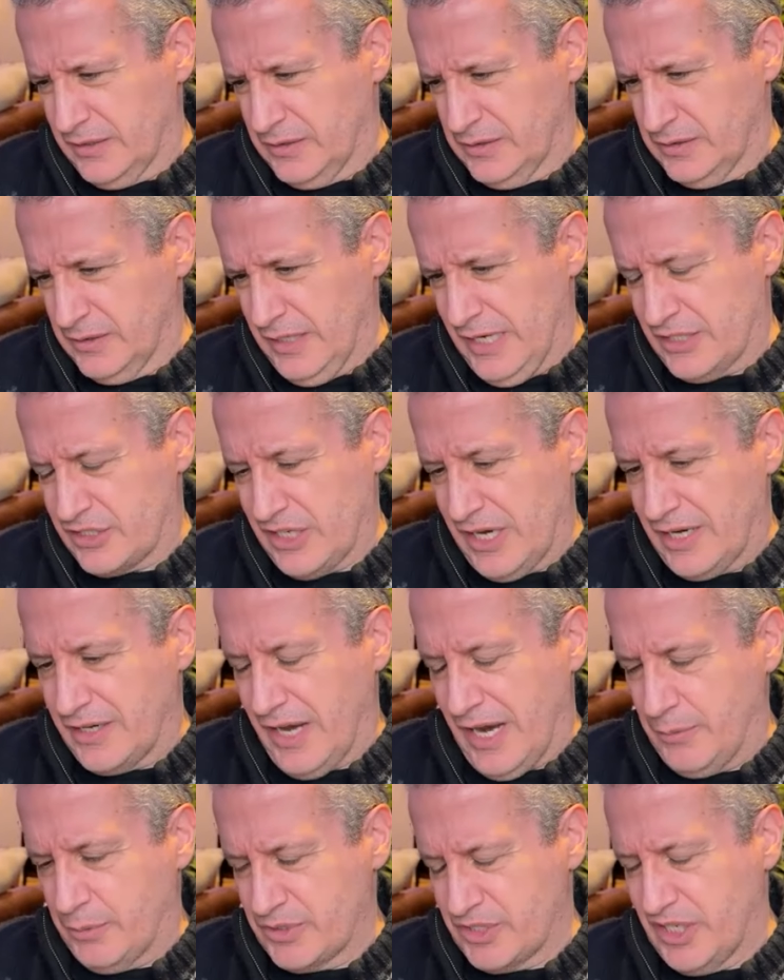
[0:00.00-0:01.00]
Actually, I
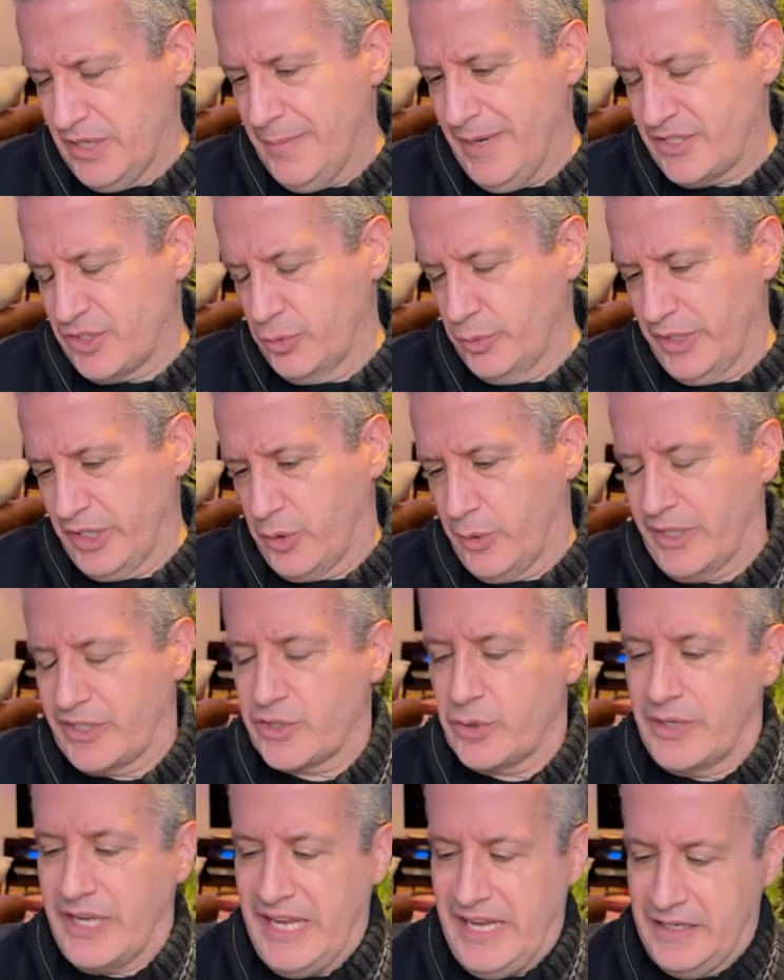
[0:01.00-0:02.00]
was going to mention really quick. So
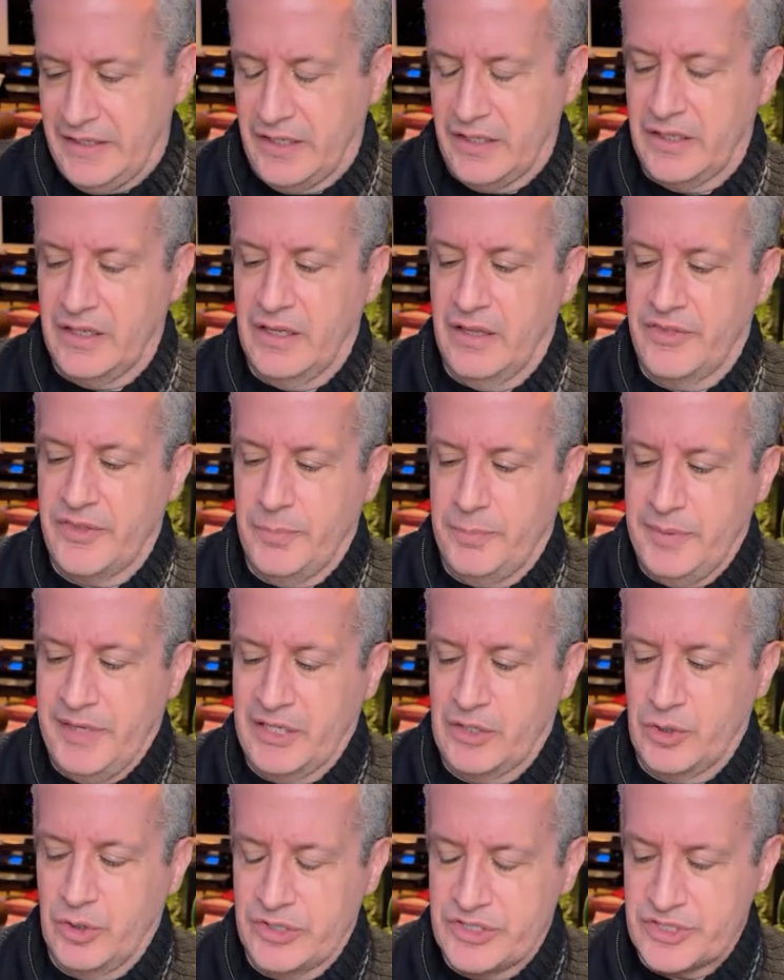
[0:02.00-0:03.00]
Canada, the big
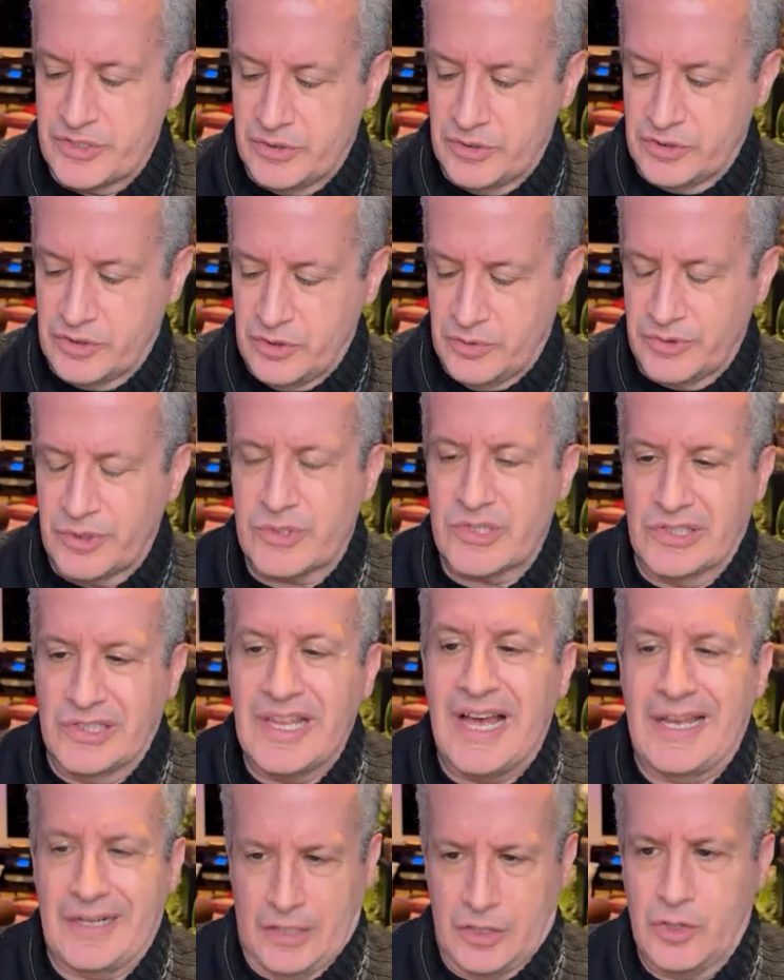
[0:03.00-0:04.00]
goods, there's a
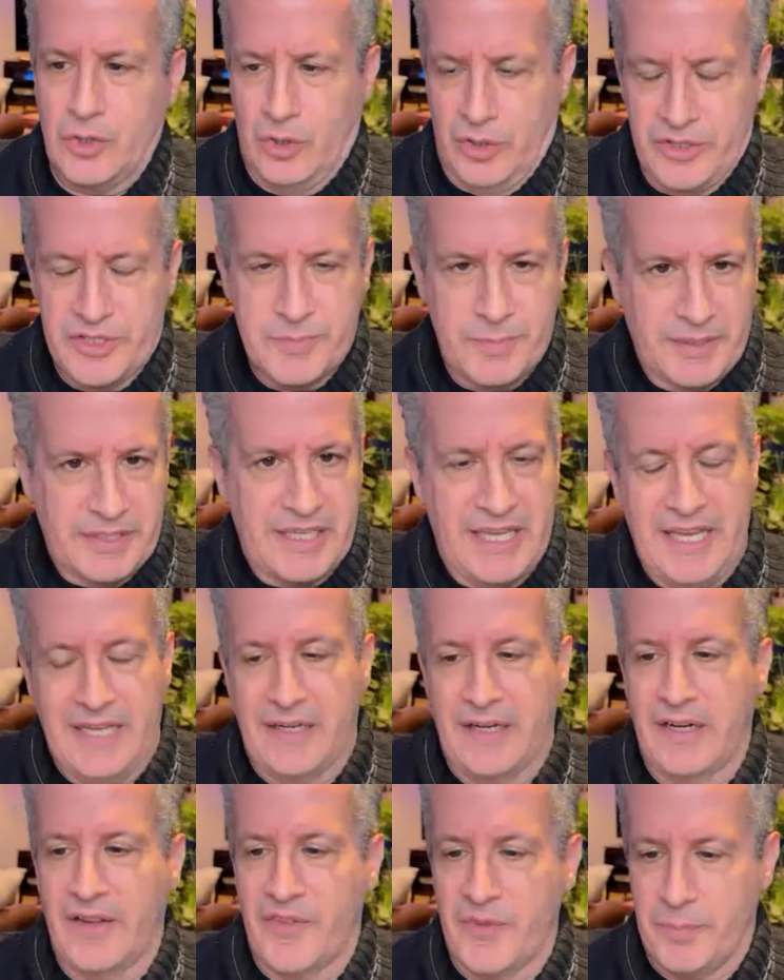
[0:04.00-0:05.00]
lot of goods, but
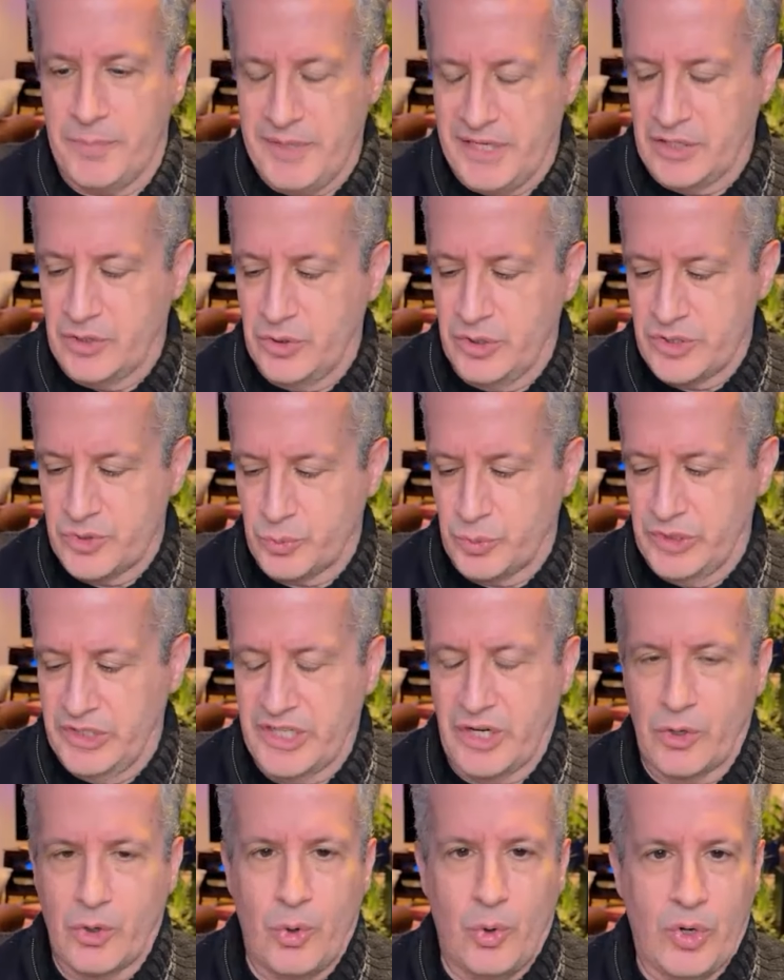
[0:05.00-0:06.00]
Canada, the big goods really
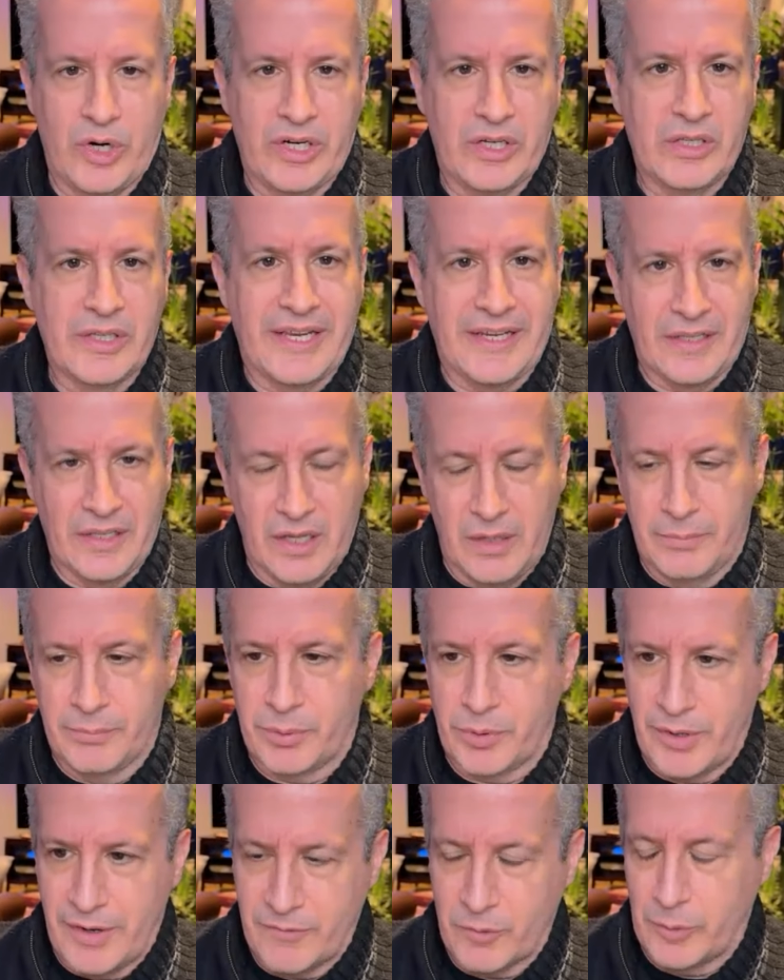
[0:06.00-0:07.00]
are oil and
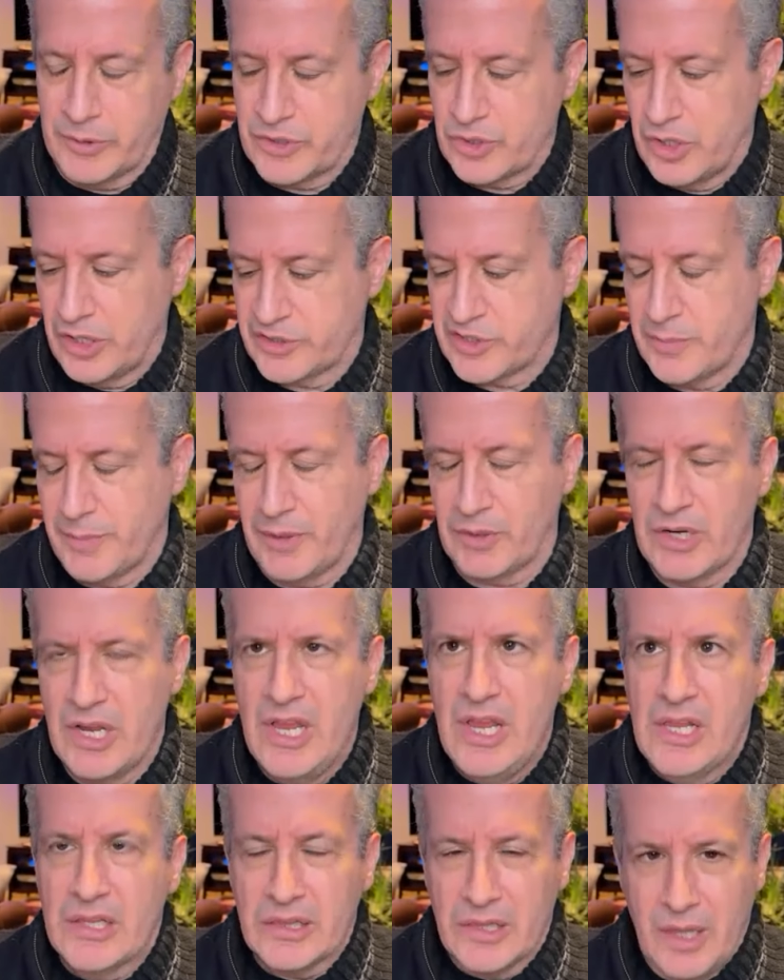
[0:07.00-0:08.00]
lumber. Everyone talks about
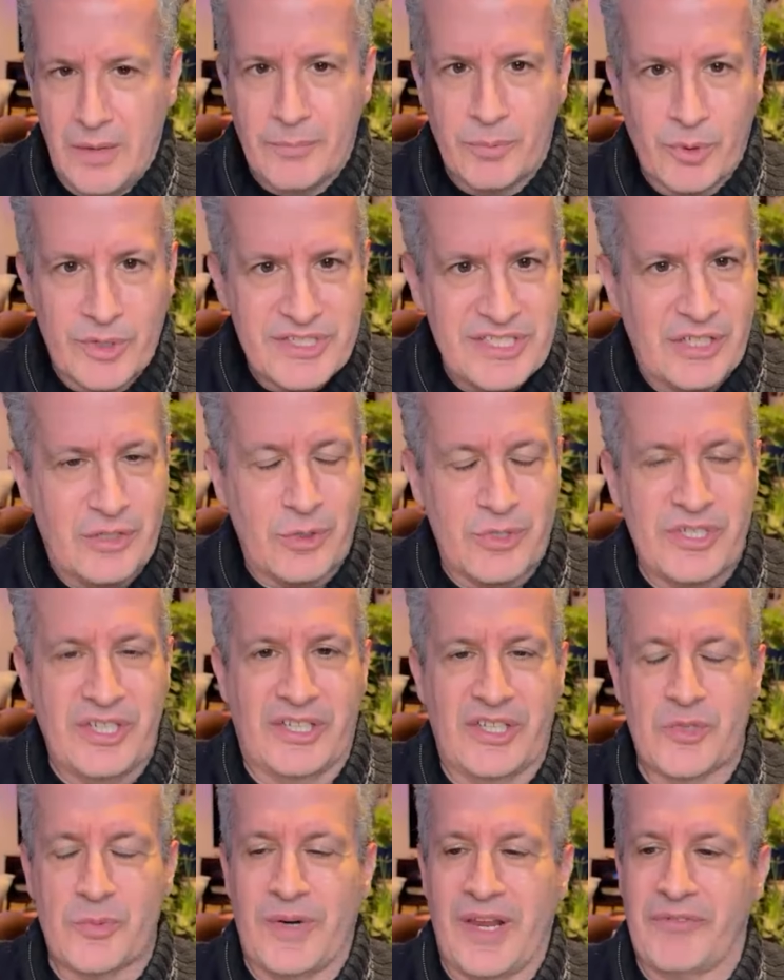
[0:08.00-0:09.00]
lumber is interesting
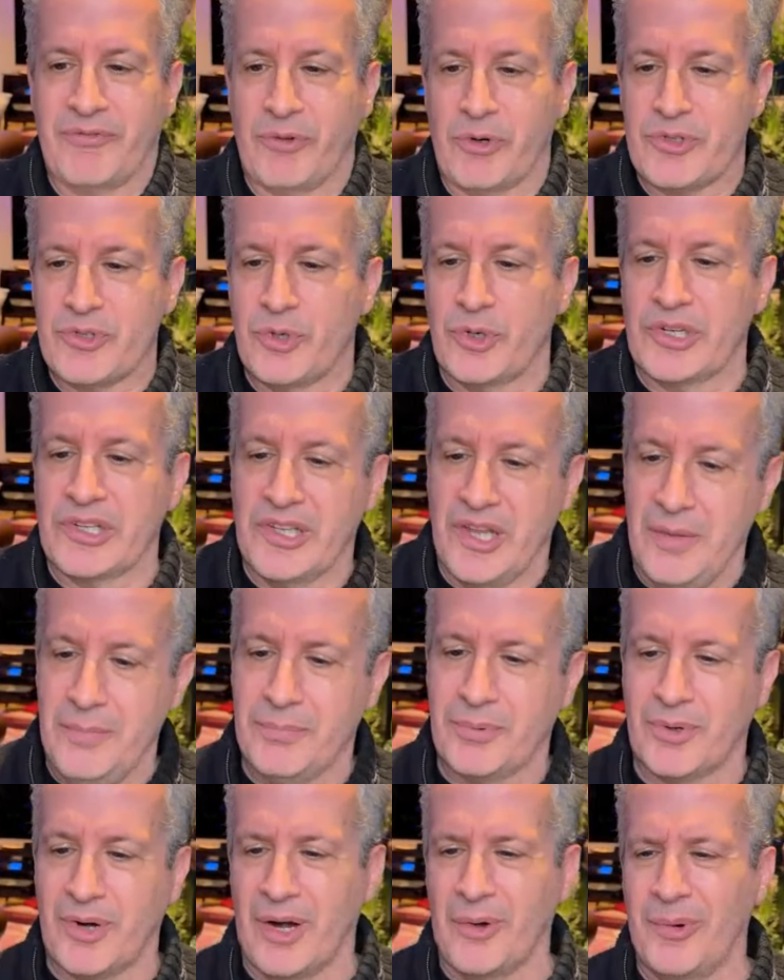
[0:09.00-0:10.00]
because when I first heard
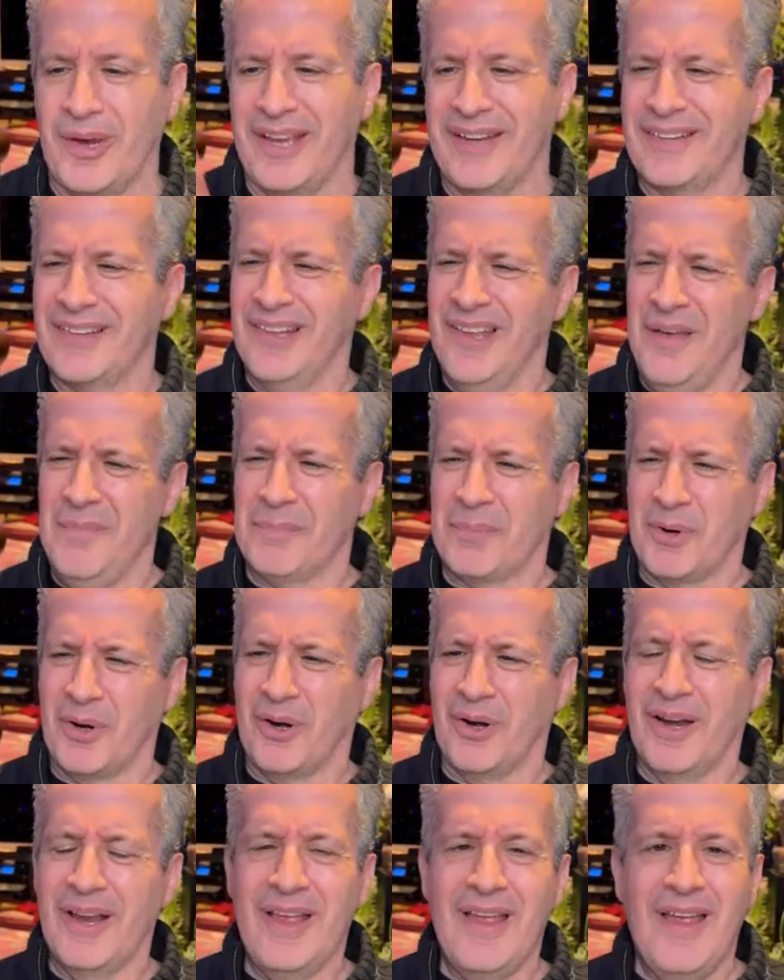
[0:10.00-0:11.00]
lumber, I went lumber.